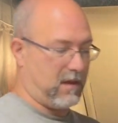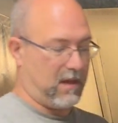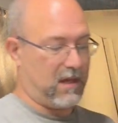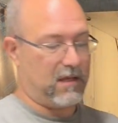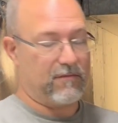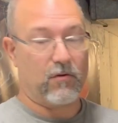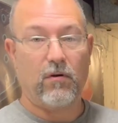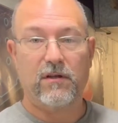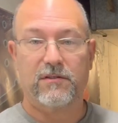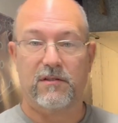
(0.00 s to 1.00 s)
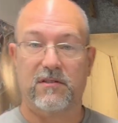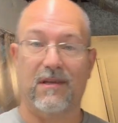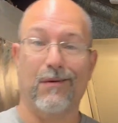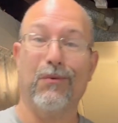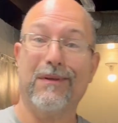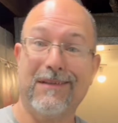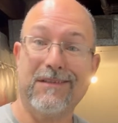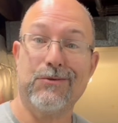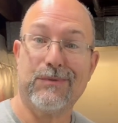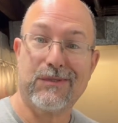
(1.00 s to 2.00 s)
and of course you're saying, what
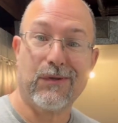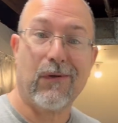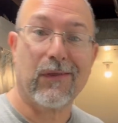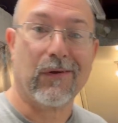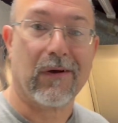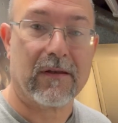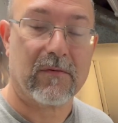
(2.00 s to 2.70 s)
did you install it on?